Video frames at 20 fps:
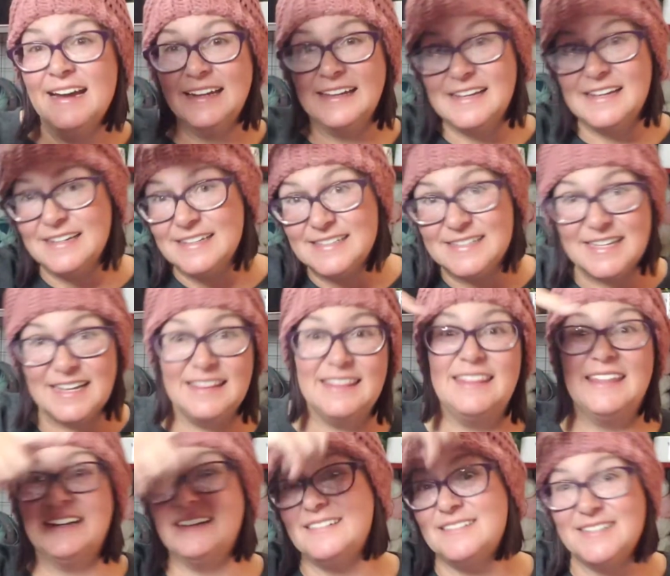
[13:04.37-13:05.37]
because
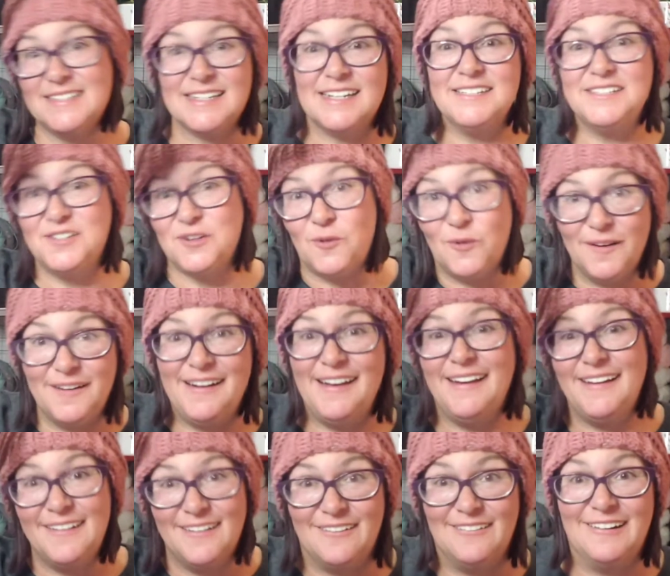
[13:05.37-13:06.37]
there's a
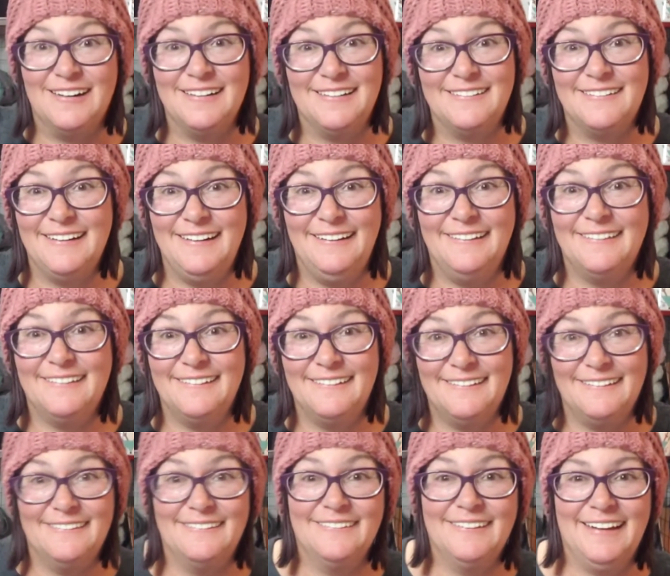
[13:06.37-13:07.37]
tornado under here,
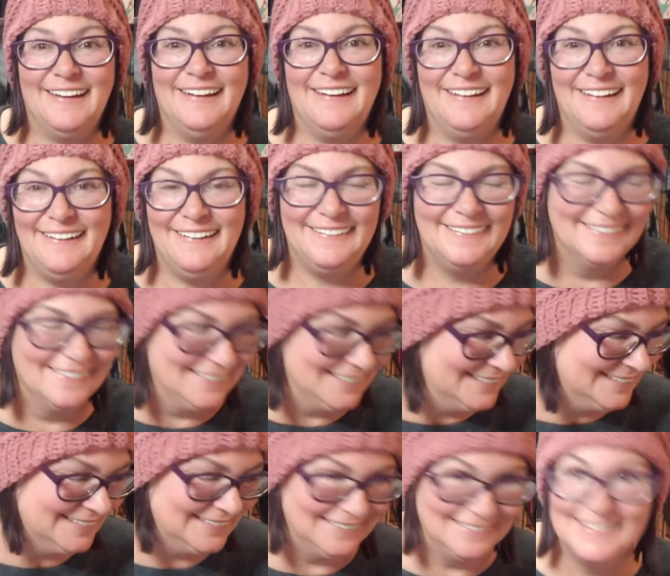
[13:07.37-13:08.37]
okay?
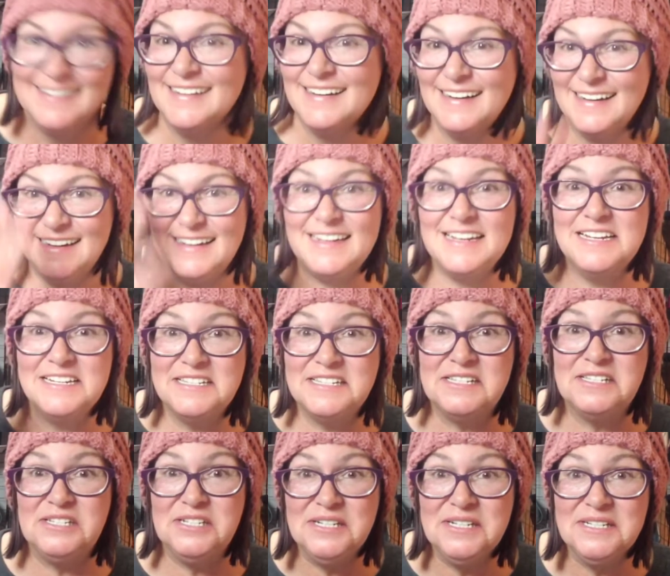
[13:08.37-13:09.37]
It's
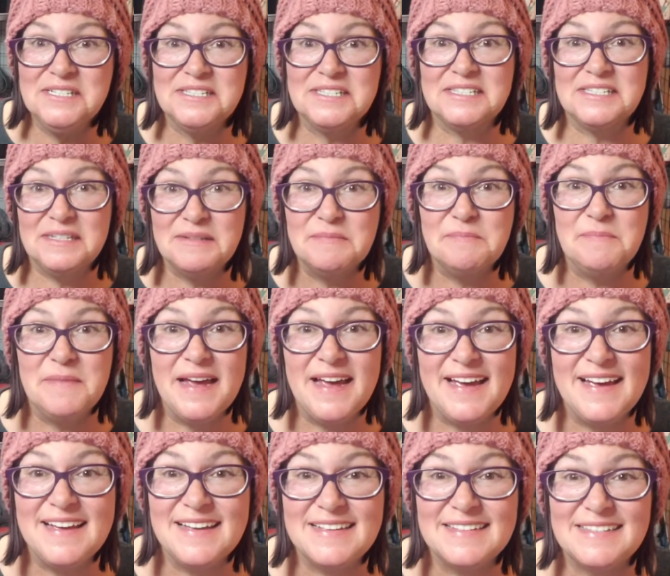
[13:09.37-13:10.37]
just a
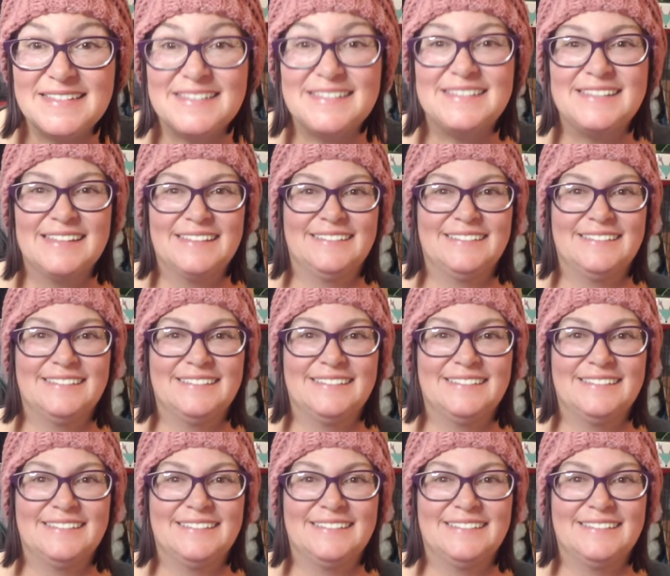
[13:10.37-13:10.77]
mess.